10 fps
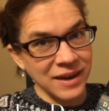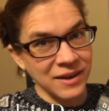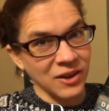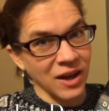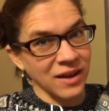
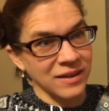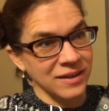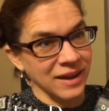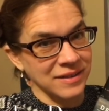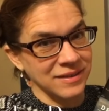o'clock
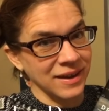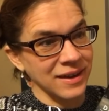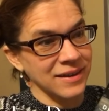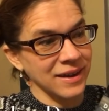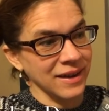last
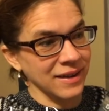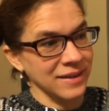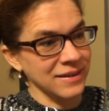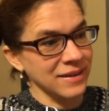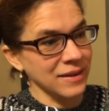night
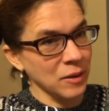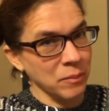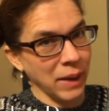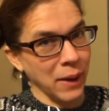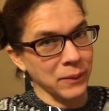and
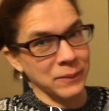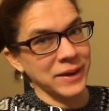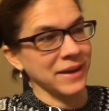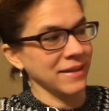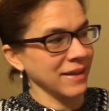power
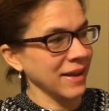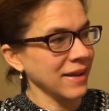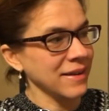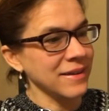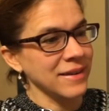reading the
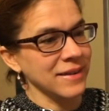end.